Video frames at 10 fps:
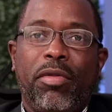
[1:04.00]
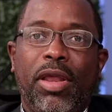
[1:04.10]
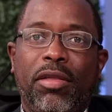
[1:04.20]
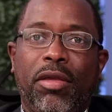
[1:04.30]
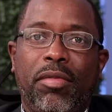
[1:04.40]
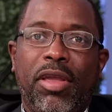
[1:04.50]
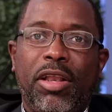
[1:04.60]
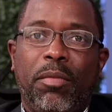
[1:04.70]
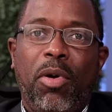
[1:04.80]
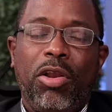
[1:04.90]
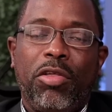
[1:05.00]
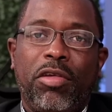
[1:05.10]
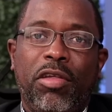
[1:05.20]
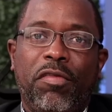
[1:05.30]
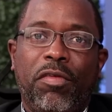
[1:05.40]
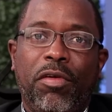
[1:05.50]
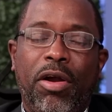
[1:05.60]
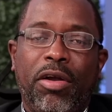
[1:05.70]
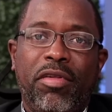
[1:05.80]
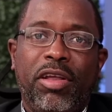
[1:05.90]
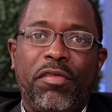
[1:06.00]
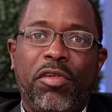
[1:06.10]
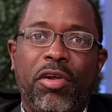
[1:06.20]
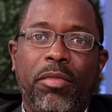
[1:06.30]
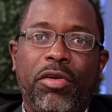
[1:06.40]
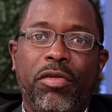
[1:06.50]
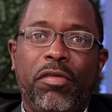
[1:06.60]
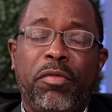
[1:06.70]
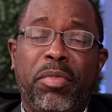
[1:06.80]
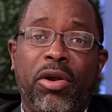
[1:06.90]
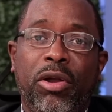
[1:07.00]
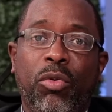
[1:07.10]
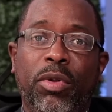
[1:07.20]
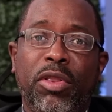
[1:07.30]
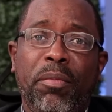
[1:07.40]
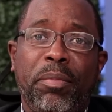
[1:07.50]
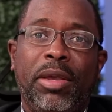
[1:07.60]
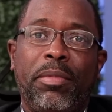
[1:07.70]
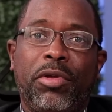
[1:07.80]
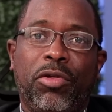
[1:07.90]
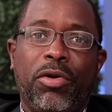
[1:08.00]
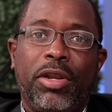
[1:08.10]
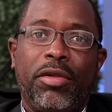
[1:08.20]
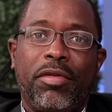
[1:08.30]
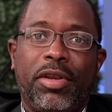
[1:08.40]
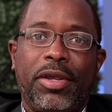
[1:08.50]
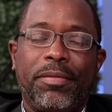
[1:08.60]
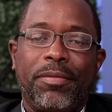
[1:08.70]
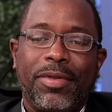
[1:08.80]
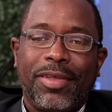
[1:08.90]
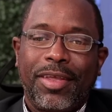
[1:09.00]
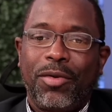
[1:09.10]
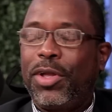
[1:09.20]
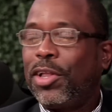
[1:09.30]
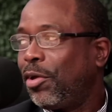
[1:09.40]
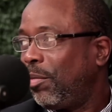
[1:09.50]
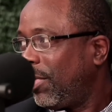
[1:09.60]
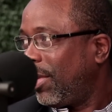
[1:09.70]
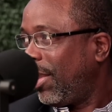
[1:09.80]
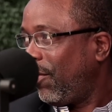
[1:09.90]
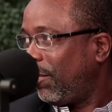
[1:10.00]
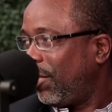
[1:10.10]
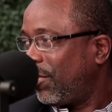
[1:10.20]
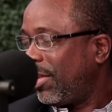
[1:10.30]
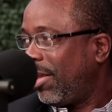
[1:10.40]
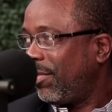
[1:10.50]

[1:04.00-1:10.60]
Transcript: like to extend apologies for our executive chairman, Christopher Berry, who will not be able to join us today. Welcome, Gary. Pleasure to have